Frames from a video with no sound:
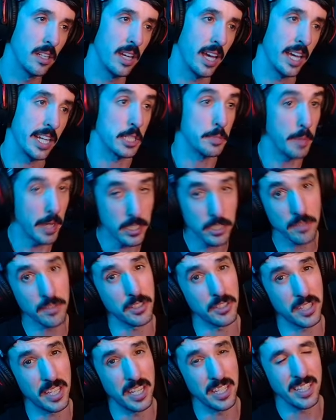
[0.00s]
And especially if
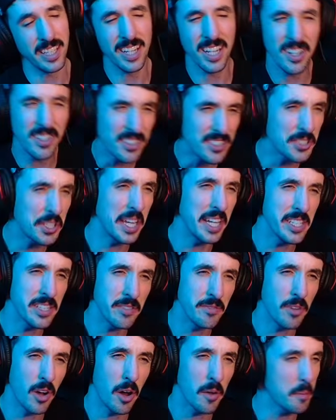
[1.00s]
there's kids, you know, there's kids
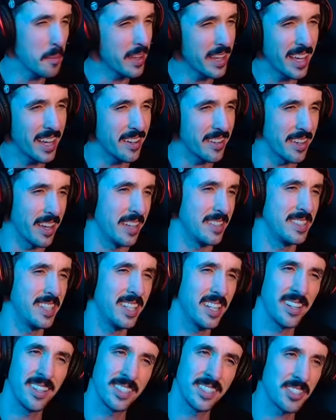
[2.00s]
involved. I'm like, okay, you
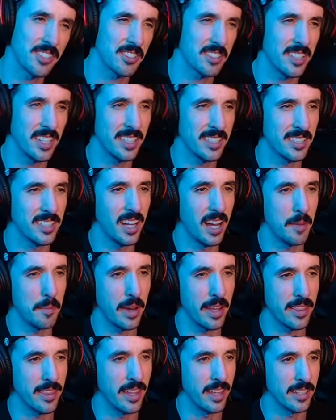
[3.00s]
know, it's just, it's not
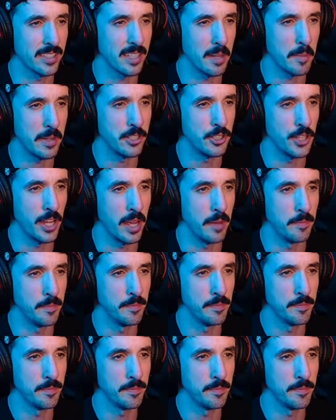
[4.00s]
my thing. It's not my jam